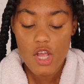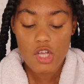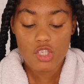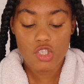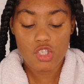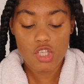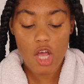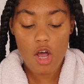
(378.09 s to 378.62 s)

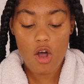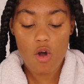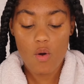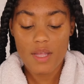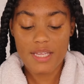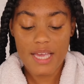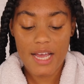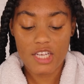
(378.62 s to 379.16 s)

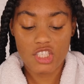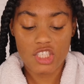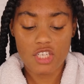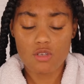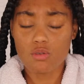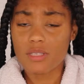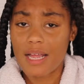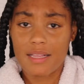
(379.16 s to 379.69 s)
So yeah, she
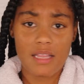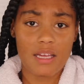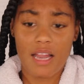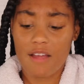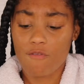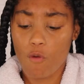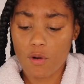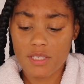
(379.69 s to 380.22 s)
used, I think,
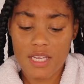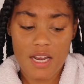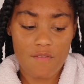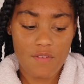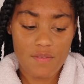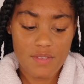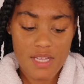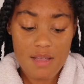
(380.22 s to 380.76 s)
like 14 and
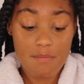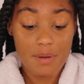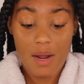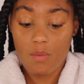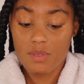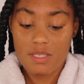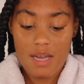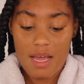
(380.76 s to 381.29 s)
15, but
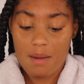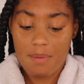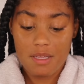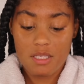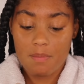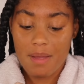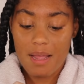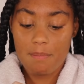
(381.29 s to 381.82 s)
I was not about
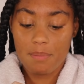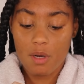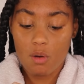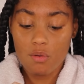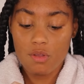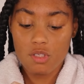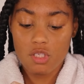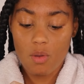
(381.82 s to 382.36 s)
to buy both.